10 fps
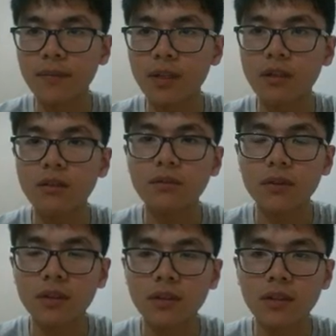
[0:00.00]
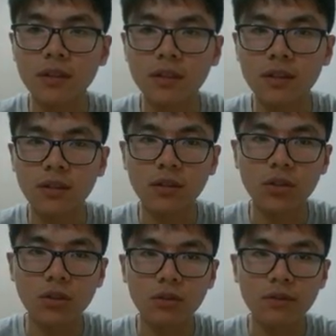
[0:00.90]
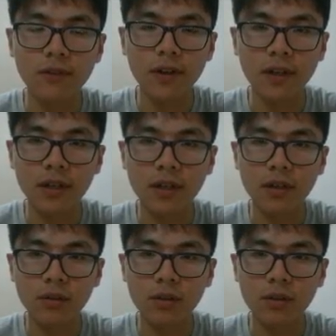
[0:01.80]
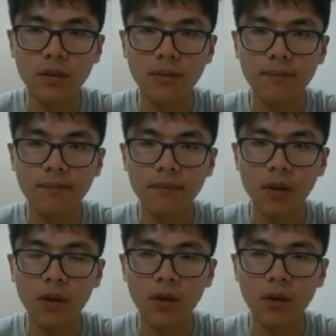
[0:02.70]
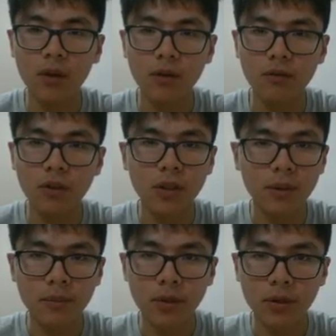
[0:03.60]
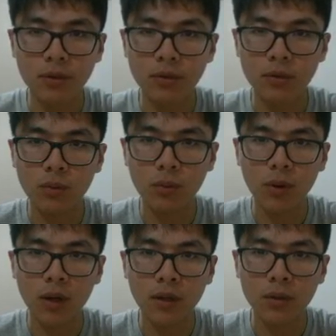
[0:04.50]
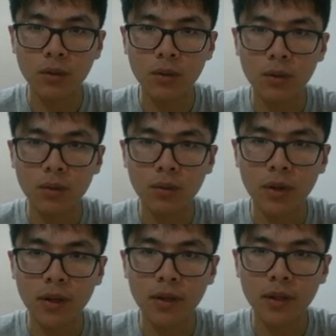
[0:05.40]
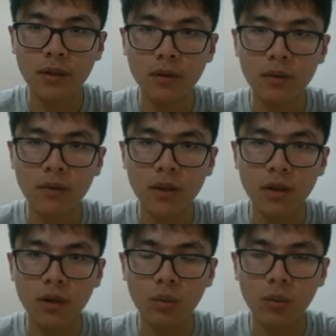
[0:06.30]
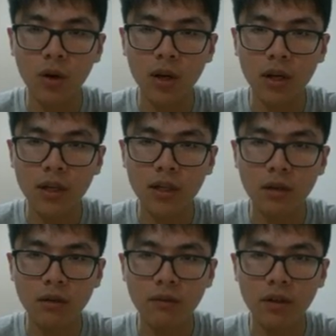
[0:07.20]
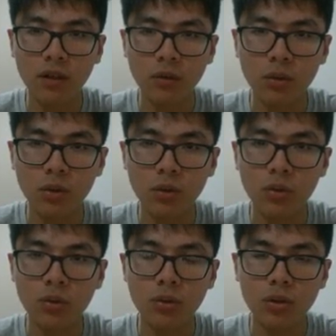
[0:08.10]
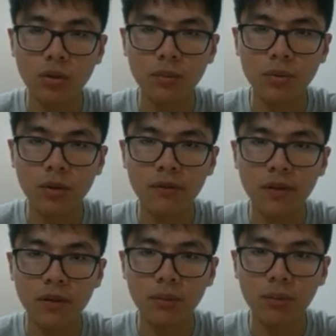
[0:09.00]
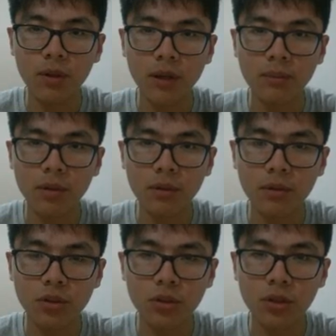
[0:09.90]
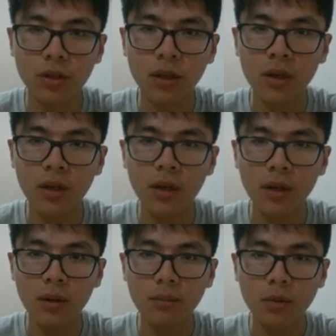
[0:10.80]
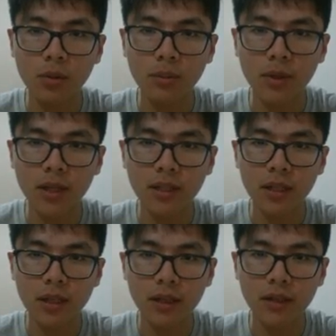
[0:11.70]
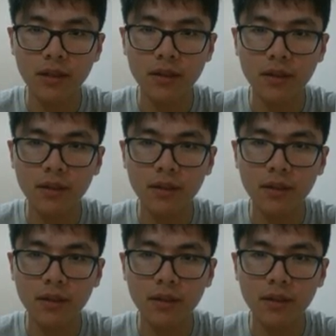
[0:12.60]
if in this integer we find out, for example, 1, 2, 3, so we find out 1, then we find out 2, so the previous number should multiply 10